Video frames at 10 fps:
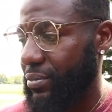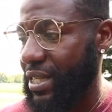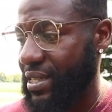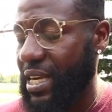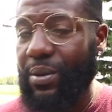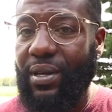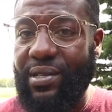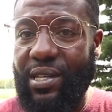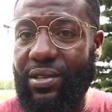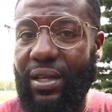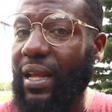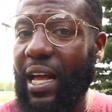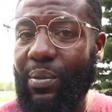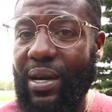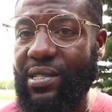just continue to
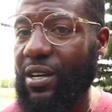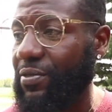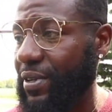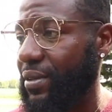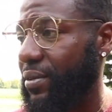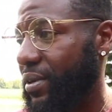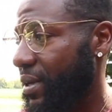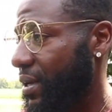lie to myself and